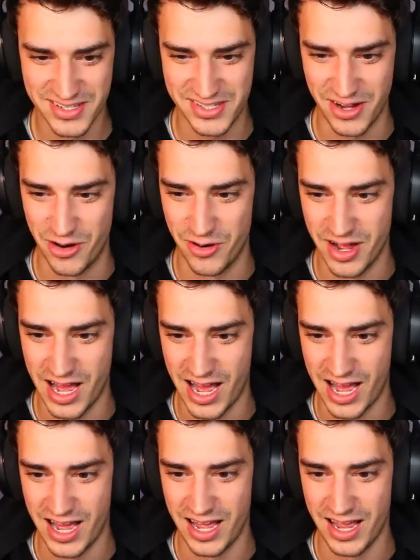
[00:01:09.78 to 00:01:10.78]
So
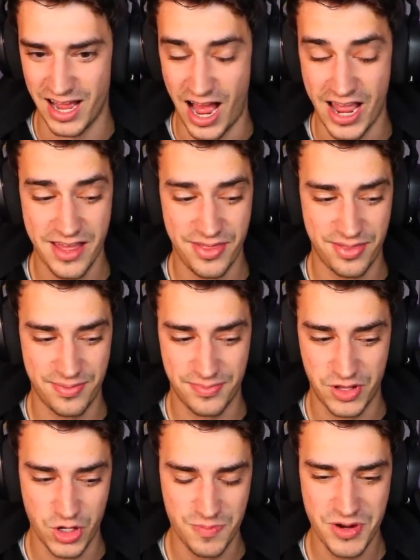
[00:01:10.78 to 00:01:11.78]
uh, I
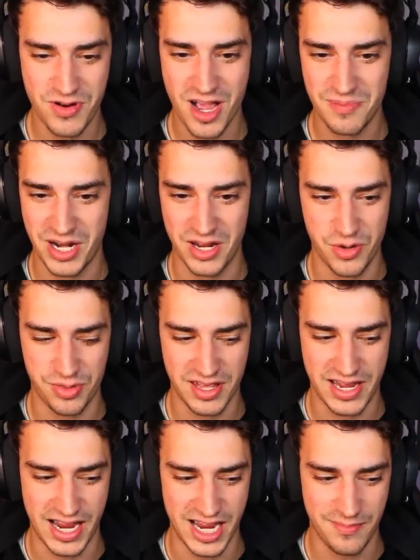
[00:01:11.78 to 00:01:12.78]
could be wrong, but I don't think I